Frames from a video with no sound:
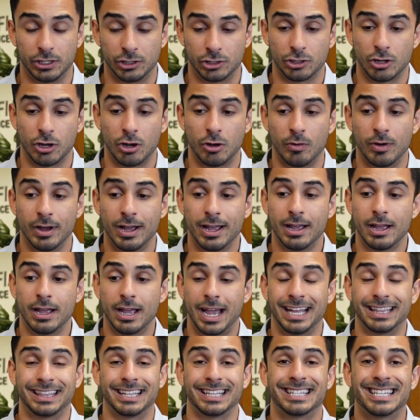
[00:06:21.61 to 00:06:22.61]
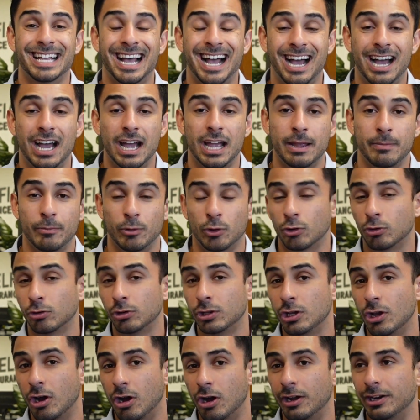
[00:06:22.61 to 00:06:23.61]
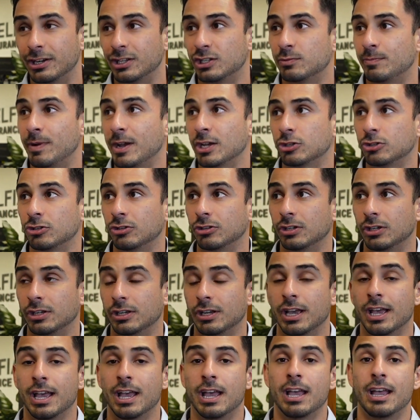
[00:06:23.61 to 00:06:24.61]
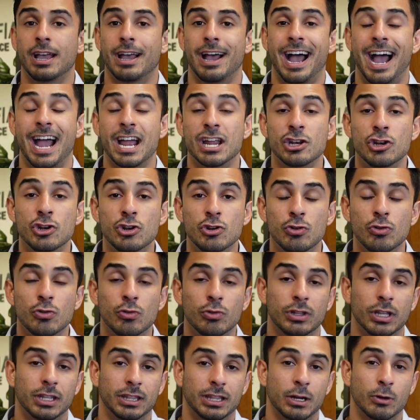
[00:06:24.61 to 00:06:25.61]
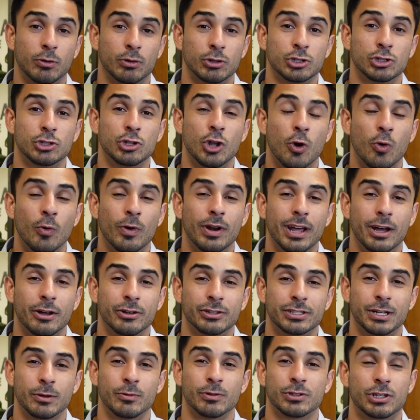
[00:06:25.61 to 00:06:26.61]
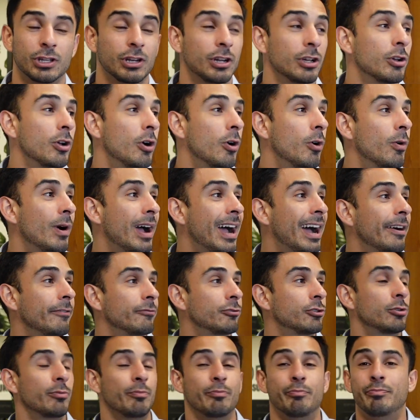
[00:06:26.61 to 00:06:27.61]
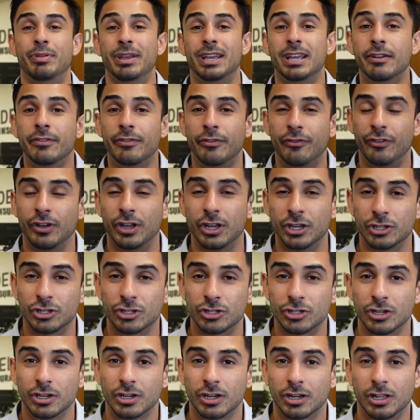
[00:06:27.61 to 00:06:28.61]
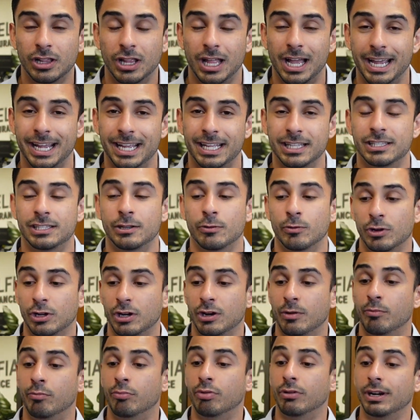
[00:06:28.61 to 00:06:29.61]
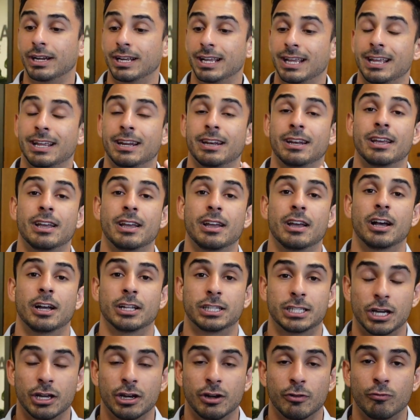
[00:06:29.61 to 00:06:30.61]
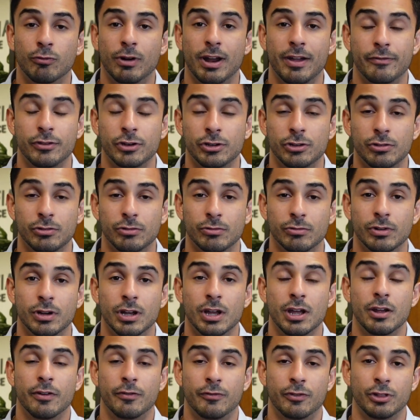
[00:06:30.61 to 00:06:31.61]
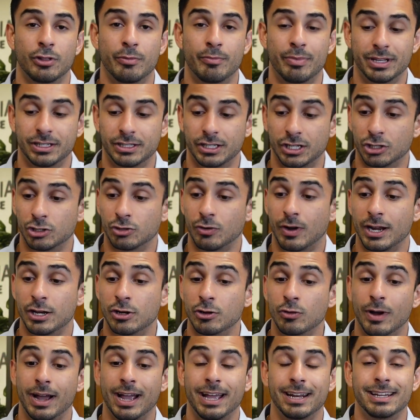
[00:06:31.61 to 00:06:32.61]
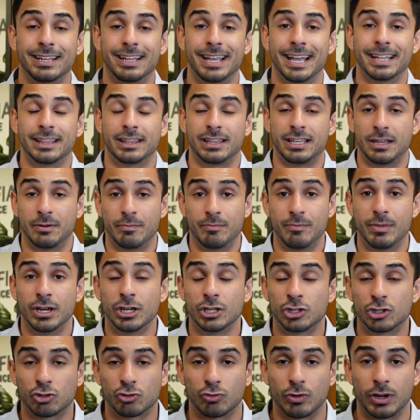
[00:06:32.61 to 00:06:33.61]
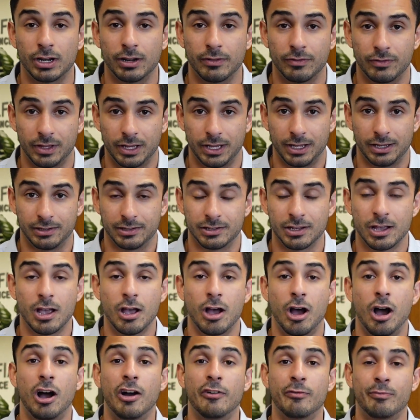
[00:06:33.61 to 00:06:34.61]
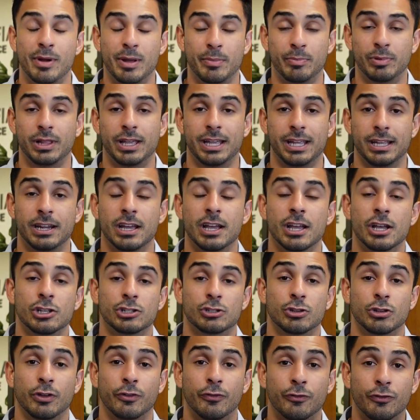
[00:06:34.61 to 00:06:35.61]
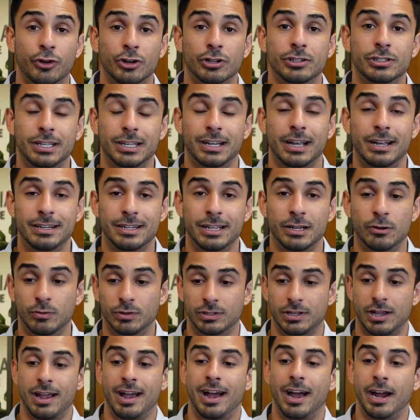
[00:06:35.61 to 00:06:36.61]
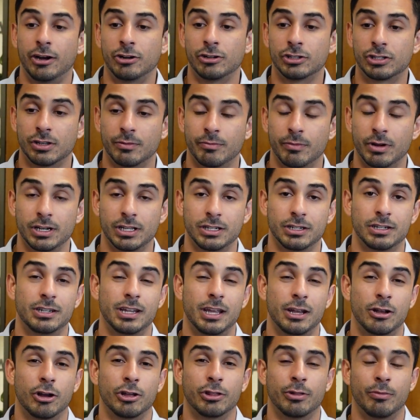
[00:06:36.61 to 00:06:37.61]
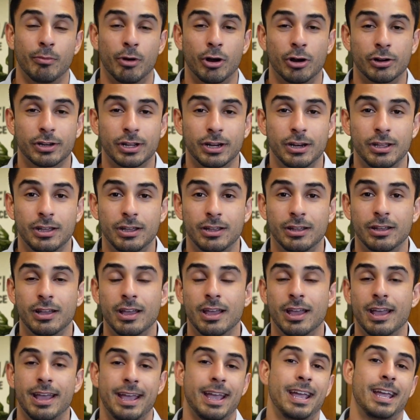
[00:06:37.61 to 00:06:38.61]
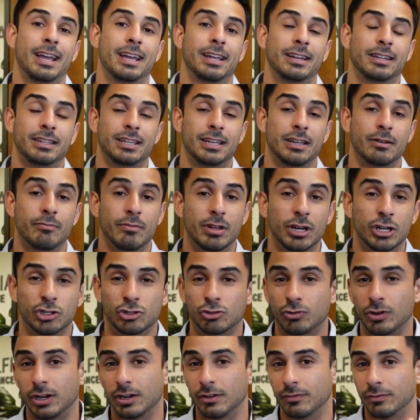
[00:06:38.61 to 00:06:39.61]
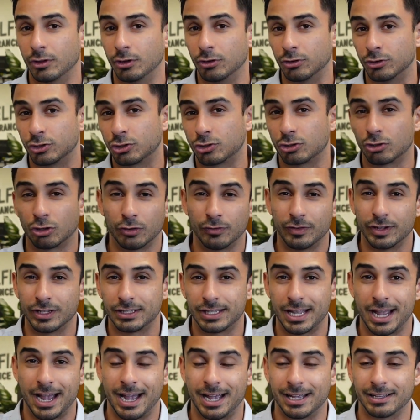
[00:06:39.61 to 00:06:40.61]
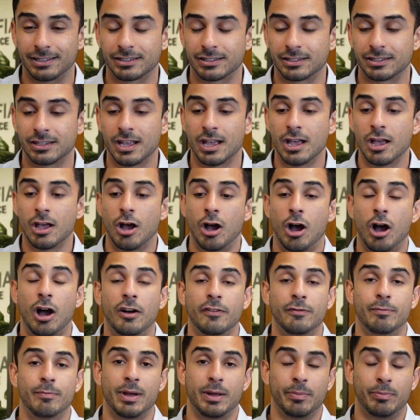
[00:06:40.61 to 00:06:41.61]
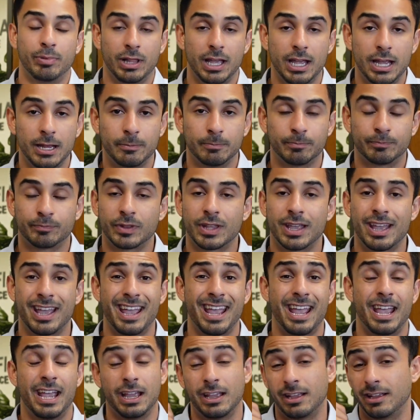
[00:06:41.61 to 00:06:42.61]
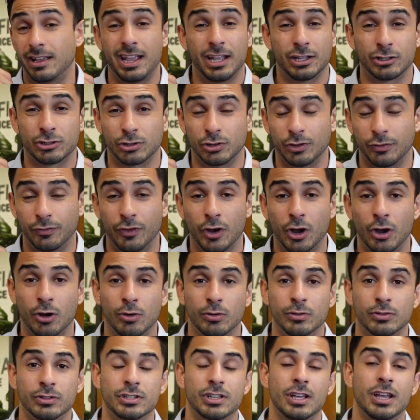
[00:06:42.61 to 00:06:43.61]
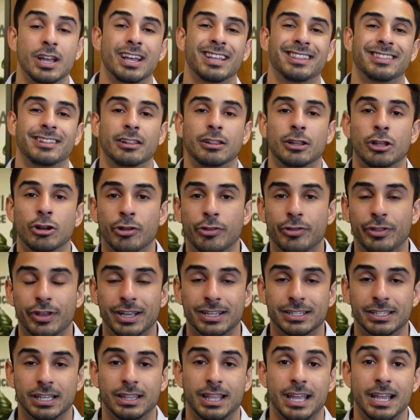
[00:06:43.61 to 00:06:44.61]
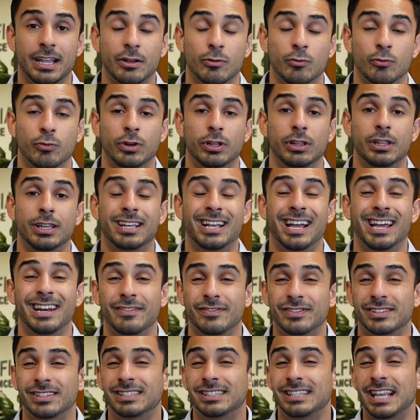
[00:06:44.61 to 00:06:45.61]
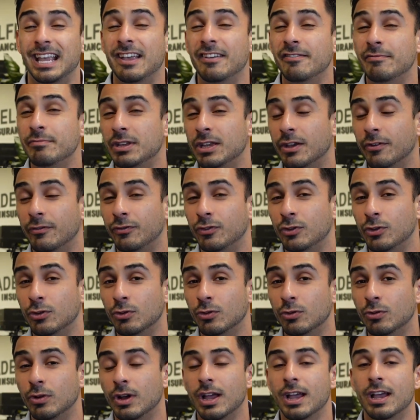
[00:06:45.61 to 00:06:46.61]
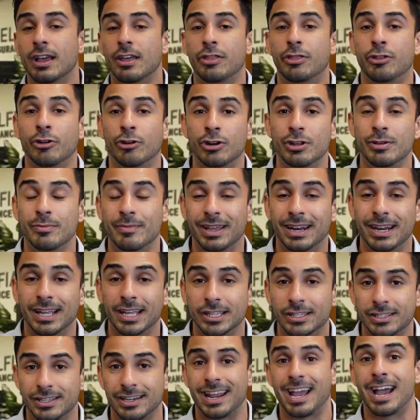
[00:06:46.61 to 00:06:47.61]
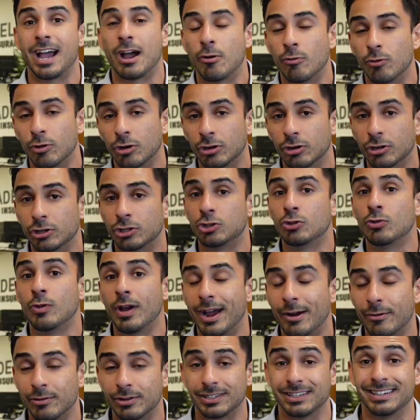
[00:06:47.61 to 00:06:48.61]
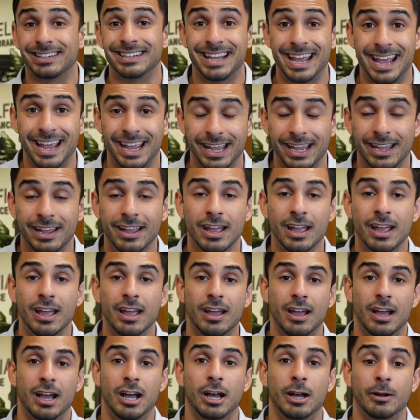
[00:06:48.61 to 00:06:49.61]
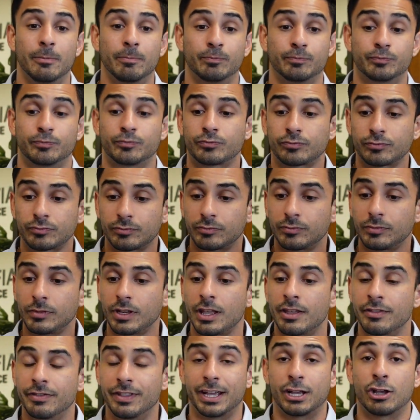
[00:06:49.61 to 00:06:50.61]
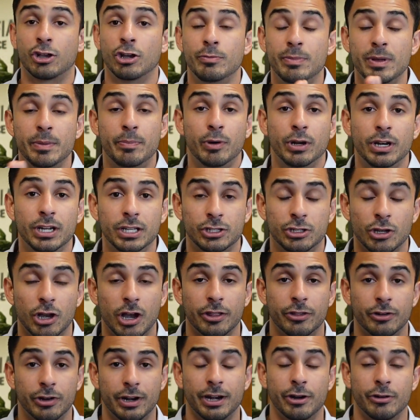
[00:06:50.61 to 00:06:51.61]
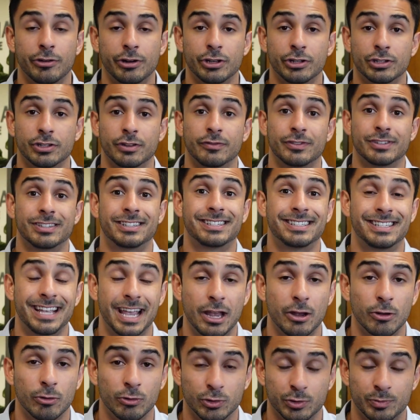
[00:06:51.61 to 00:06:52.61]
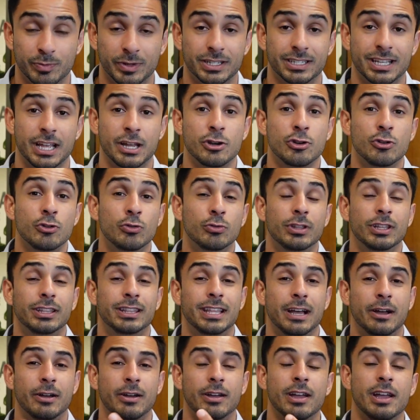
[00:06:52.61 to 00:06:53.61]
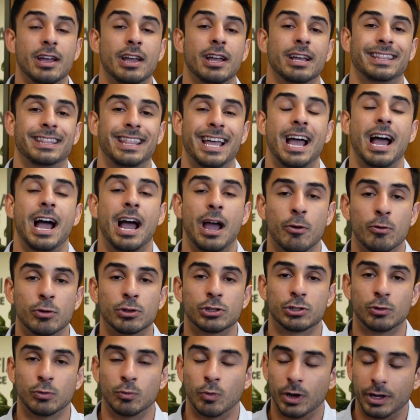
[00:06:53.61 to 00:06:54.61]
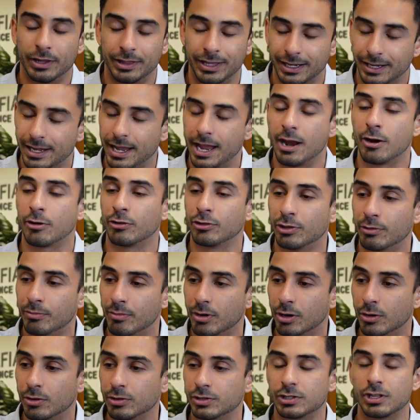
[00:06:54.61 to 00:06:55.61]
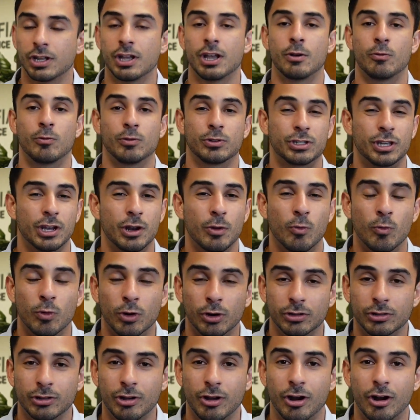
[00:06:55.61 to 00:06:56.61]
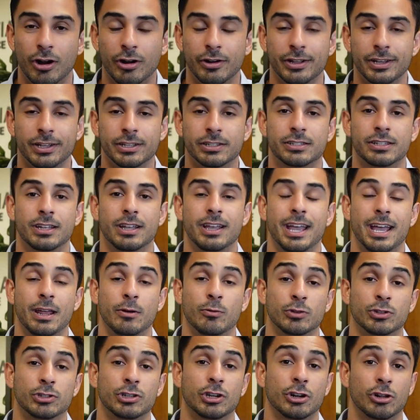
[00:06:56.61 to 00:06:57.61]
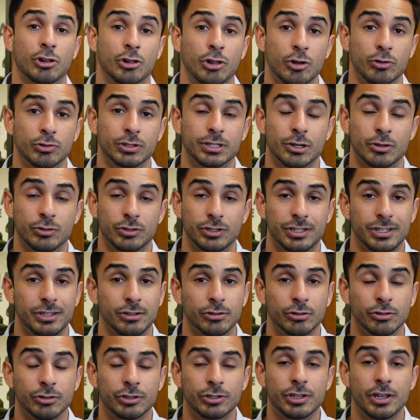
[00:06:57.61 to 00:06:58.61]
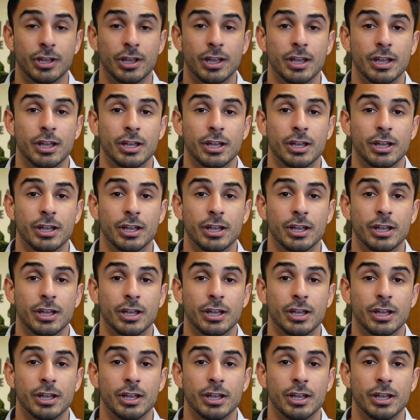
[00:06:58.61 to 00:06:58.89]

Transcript: So at the time, early on especially, I knew that there was no one else that was going to go after big fish clients that were going to bring in a ton of revenue for the business. So I knew I had to get the administrative things off my plate. So the first thing I did was I hired somebody to take on the marketing and the administrative little service tasks off my plate, answer the phones, the little things that they could really kind of save me a few 30 minutes, an hour, 2 hours a day, that could be put into other areas of sales, because I knew that I was the one that cared the most, was going to work the hardest, and was going to close those deals.